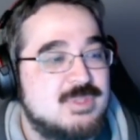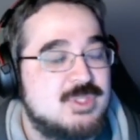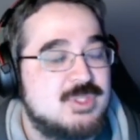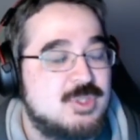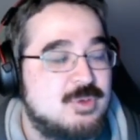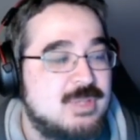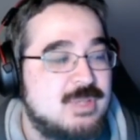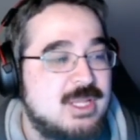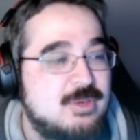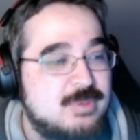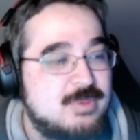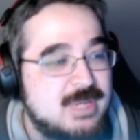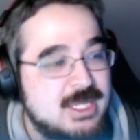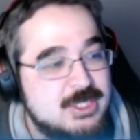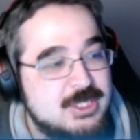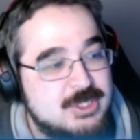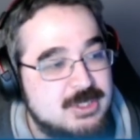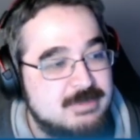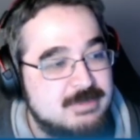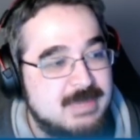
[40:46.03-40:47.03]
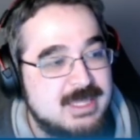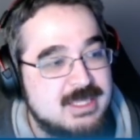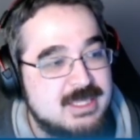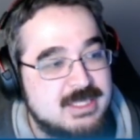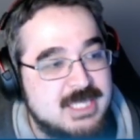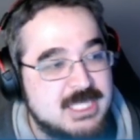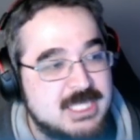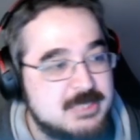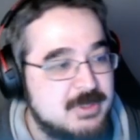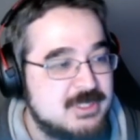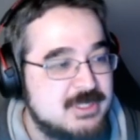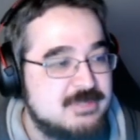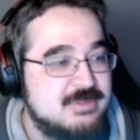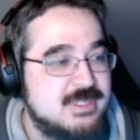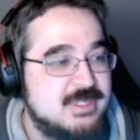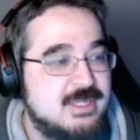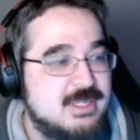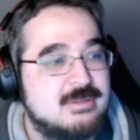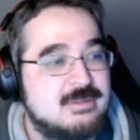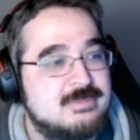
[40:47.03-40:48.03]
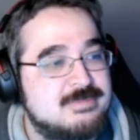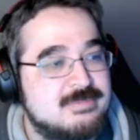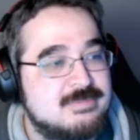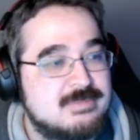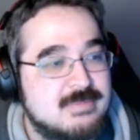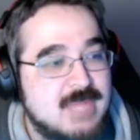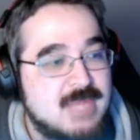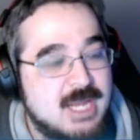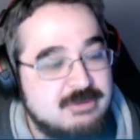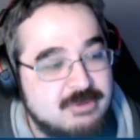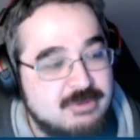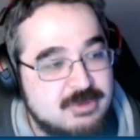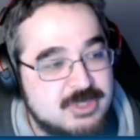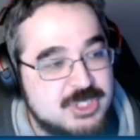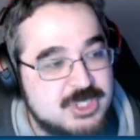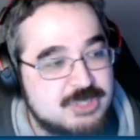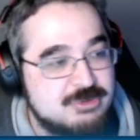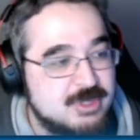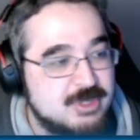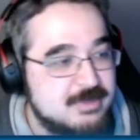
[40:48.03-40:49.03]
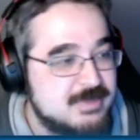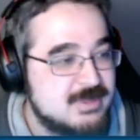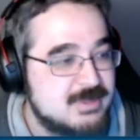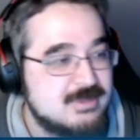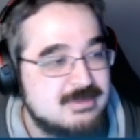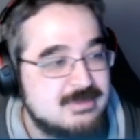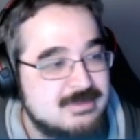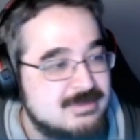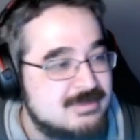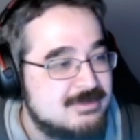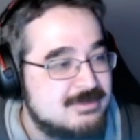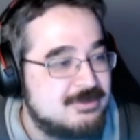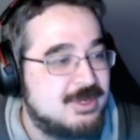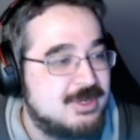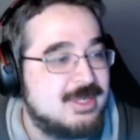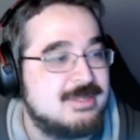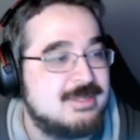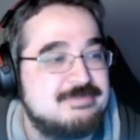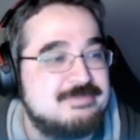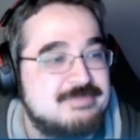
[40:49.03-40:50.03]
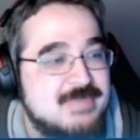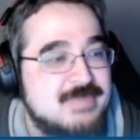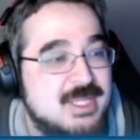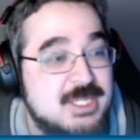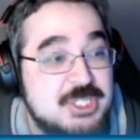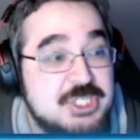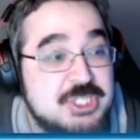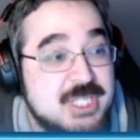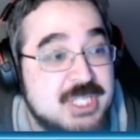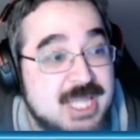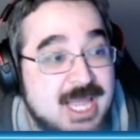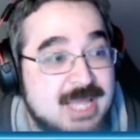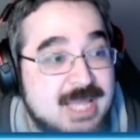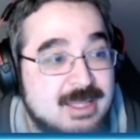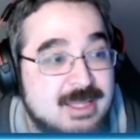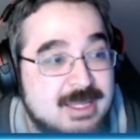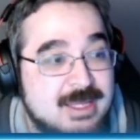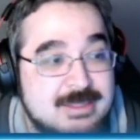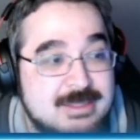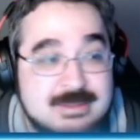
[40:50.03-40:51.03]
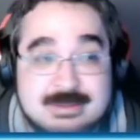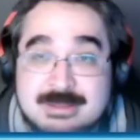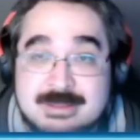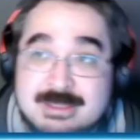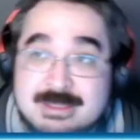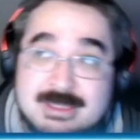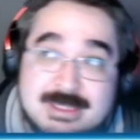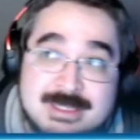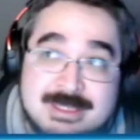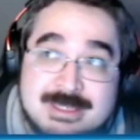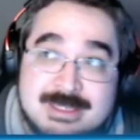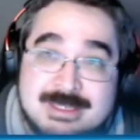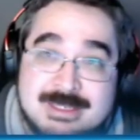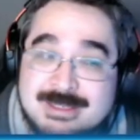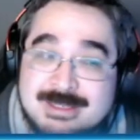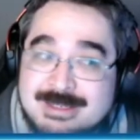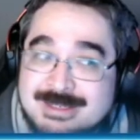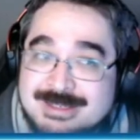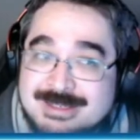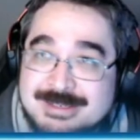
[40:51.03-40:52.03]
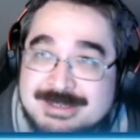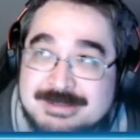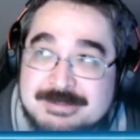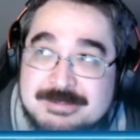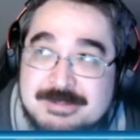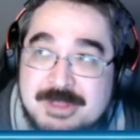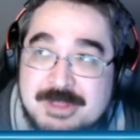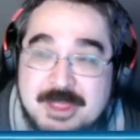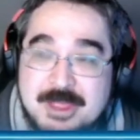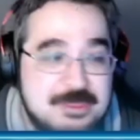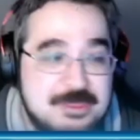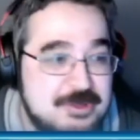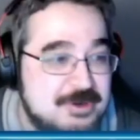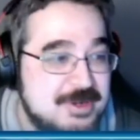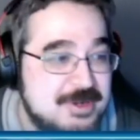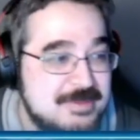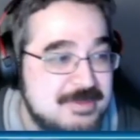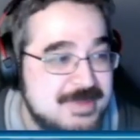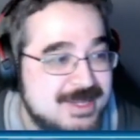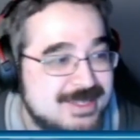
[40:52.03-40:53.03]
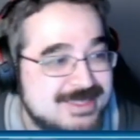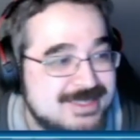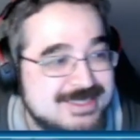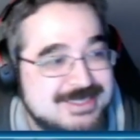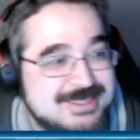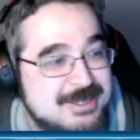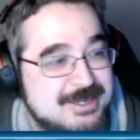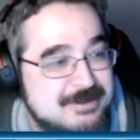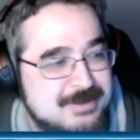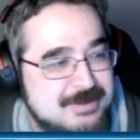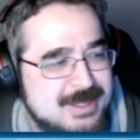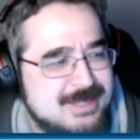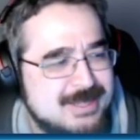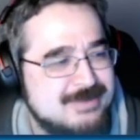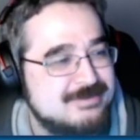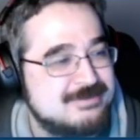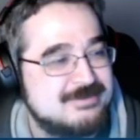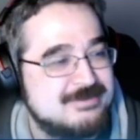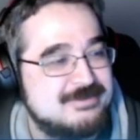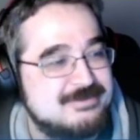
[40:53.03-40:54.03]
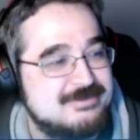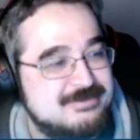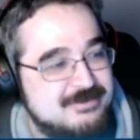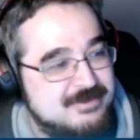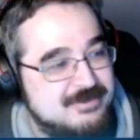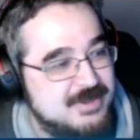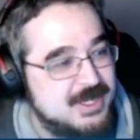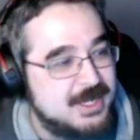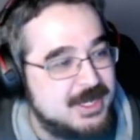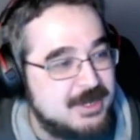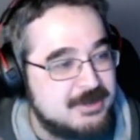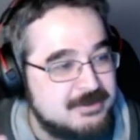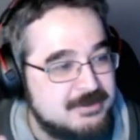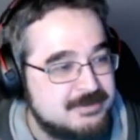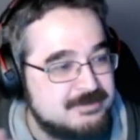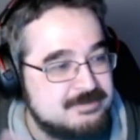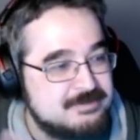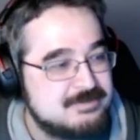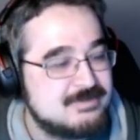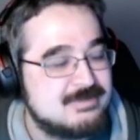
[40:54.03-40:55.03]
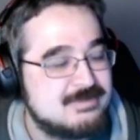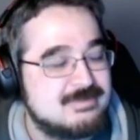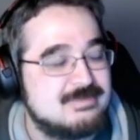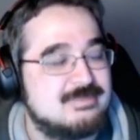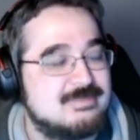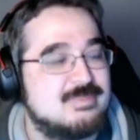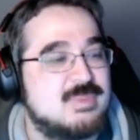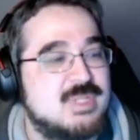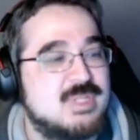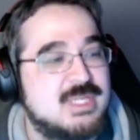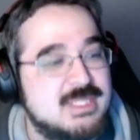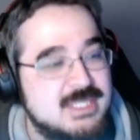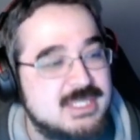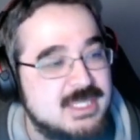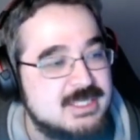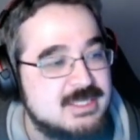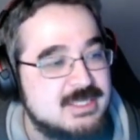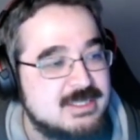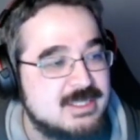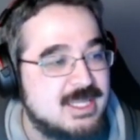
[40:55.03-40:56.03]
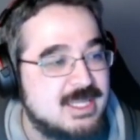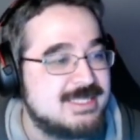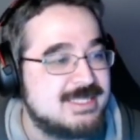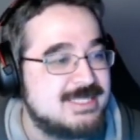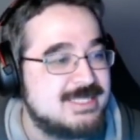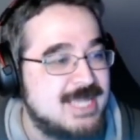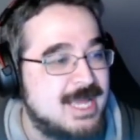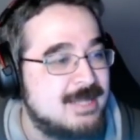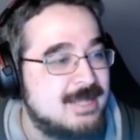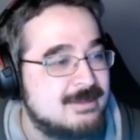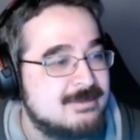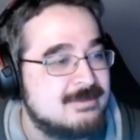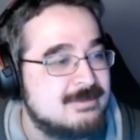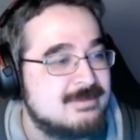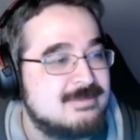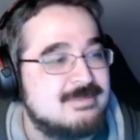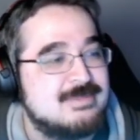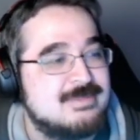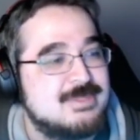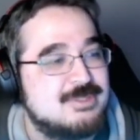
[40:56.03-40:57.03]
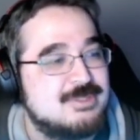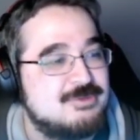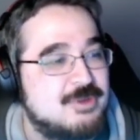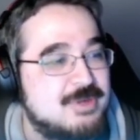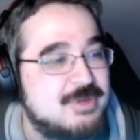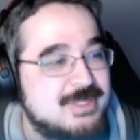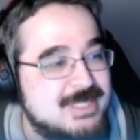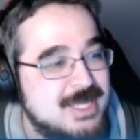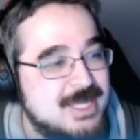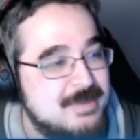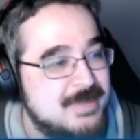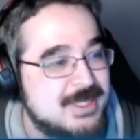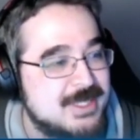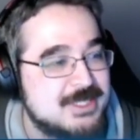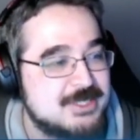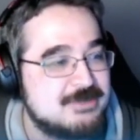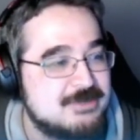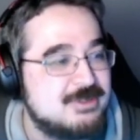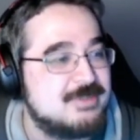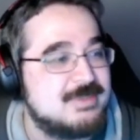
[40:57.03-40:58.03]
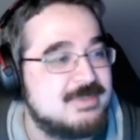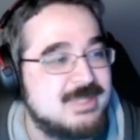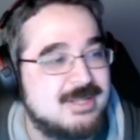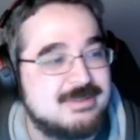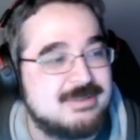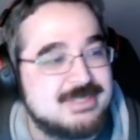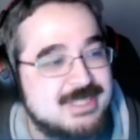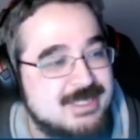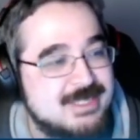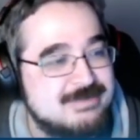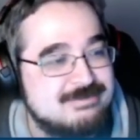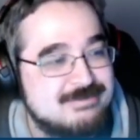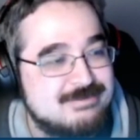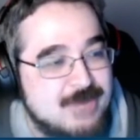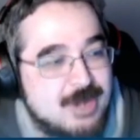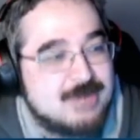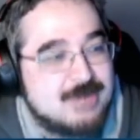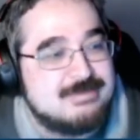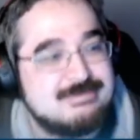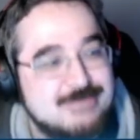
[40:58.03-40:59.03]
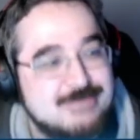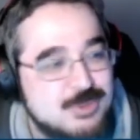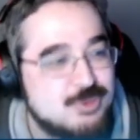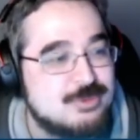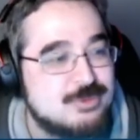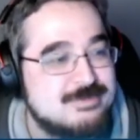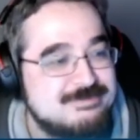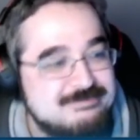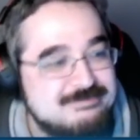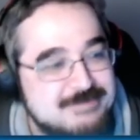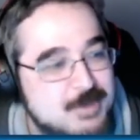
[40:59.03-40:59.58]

So like when I made the Dead Space video, I wrote a script, right? Initially I had like 30 minutes of like video, condensed it to like 10, wrote a 10-minute script. And I was like, all right, cool.